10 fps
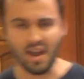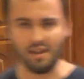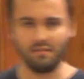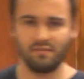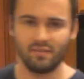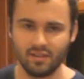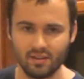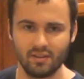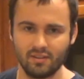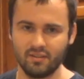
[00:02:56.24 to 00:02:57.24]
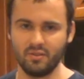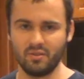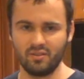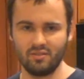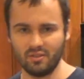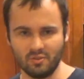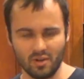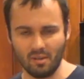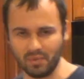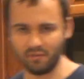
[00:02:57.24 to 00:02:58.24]
knife. You can do it a
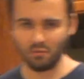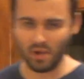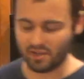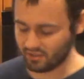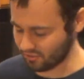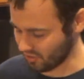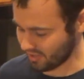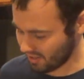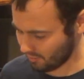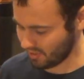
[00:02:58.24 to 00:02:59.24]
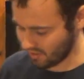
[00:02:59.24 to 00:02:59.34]
couple different ways. You can try and cut it with a